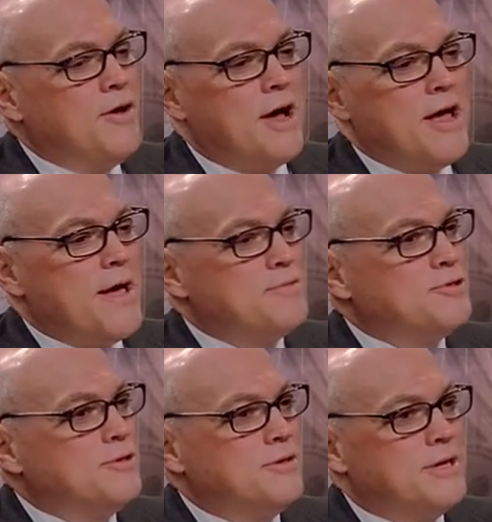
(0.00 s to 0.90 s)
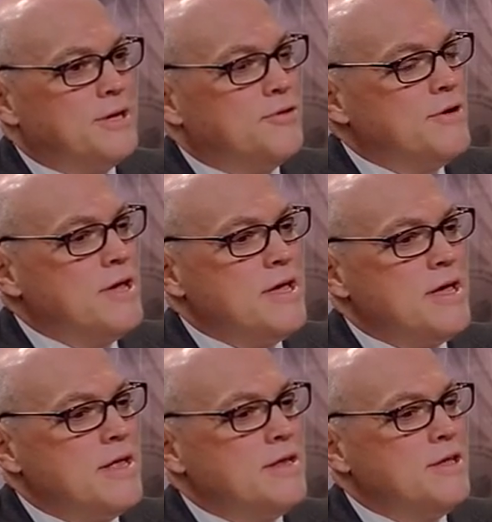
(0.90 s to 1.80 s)
Oh, I absolutely agree.
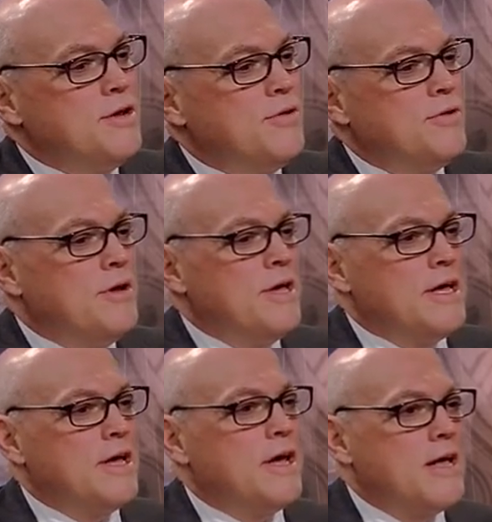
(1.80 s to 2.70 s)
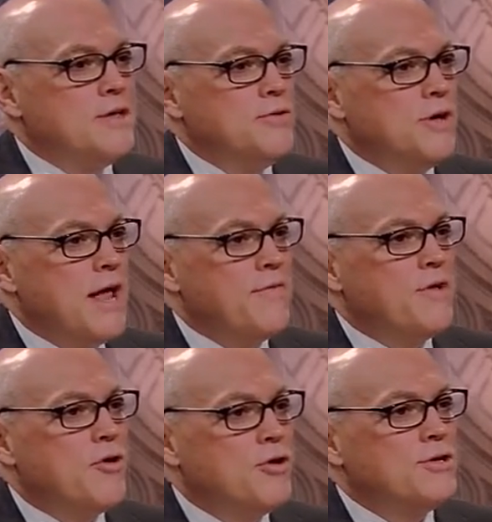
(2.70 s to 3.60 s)
And you'll have a
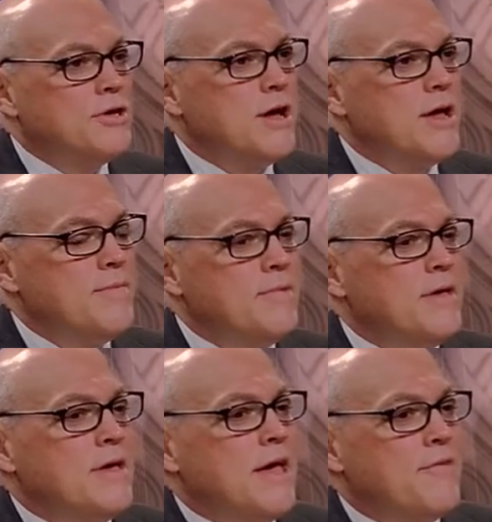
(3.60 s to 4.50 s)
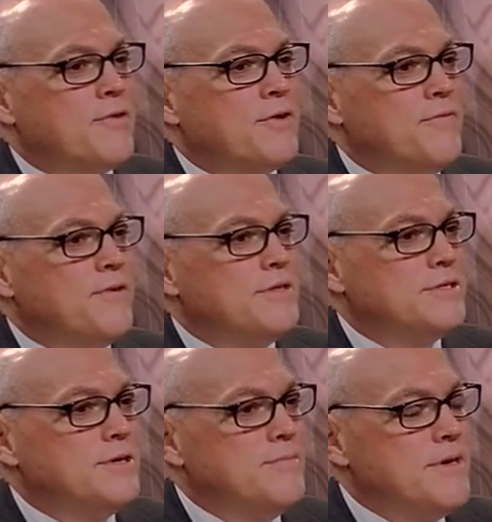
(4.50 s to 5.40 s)
hard time ever
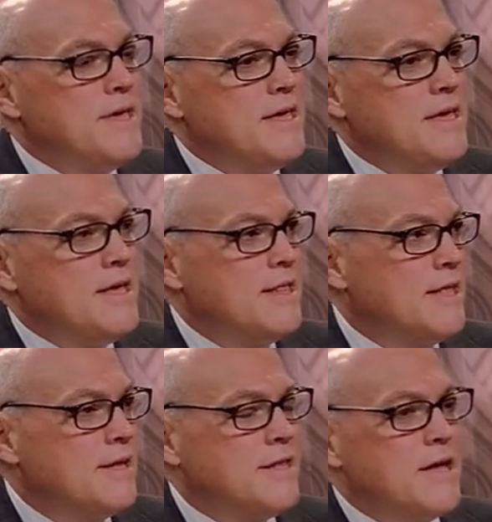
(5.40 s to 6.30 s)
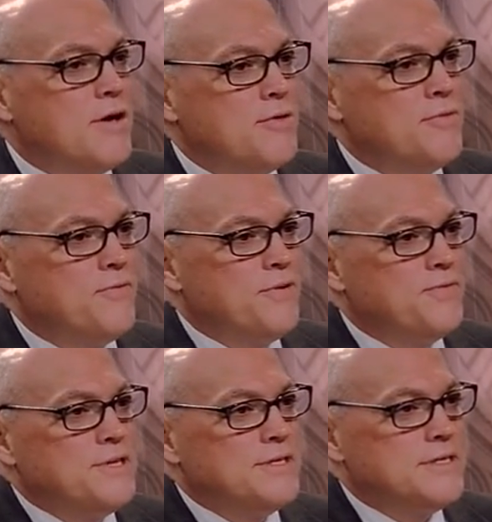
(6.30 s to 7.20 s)
convincing me that the other
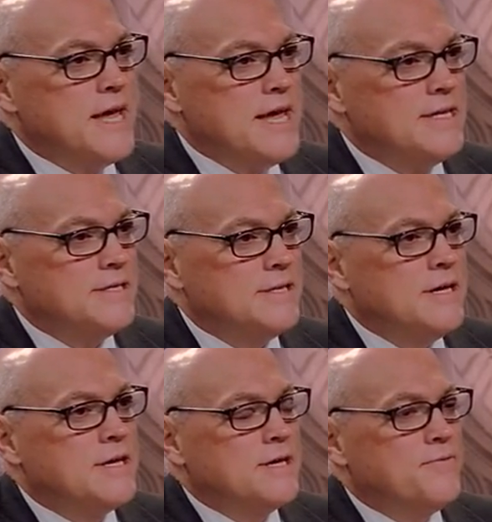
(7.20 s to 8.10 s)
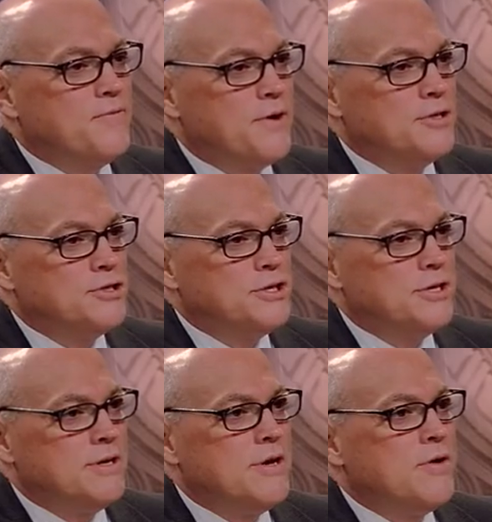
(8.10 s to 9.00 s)
50 states can
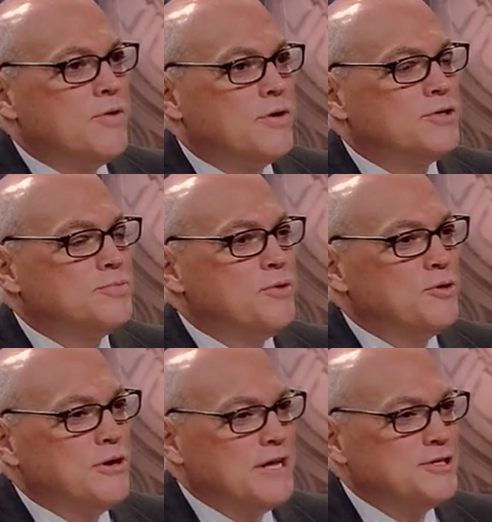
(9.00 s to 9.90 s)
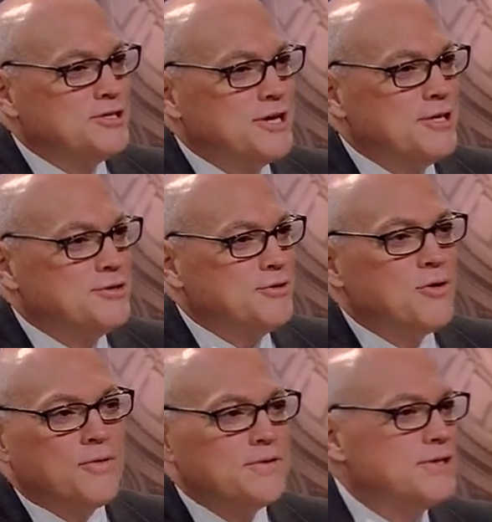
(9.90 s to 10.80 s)
function on a smaller legislature, and
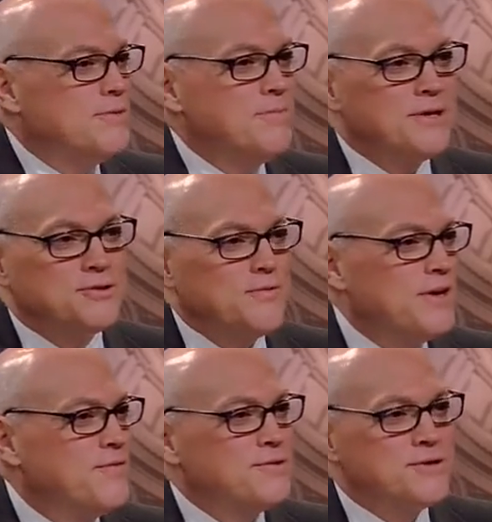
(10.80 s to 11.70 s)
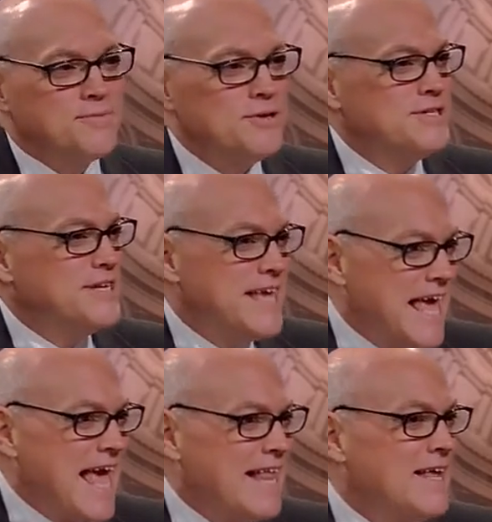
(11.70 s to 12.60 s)
all of a sudden Pennsylvania for some reason
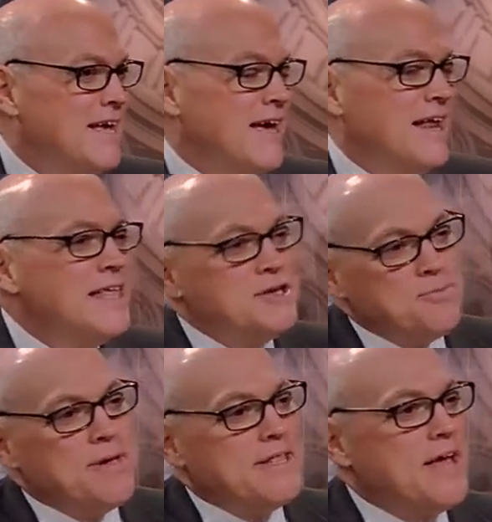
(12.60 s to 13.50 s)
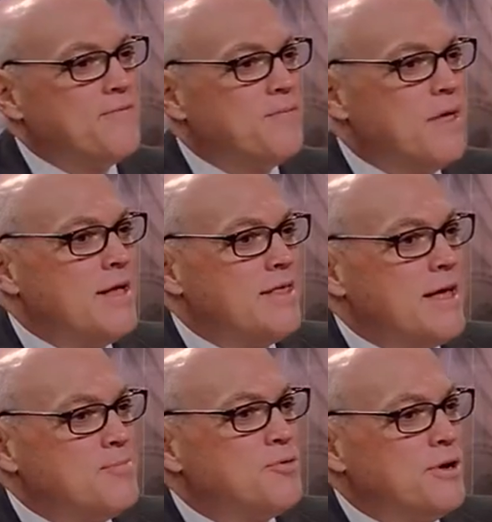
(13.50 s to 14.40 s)
can't. And I think you made that
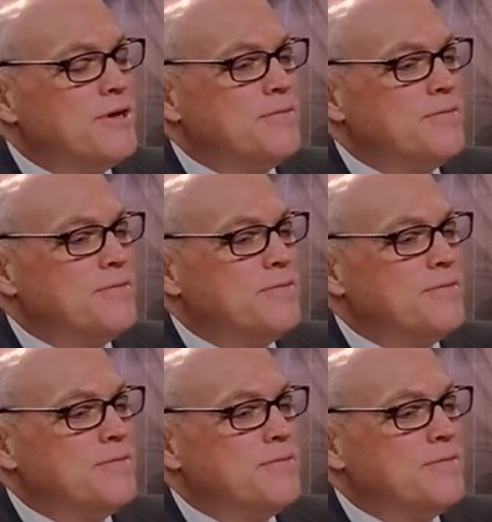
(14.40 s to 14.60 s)
point.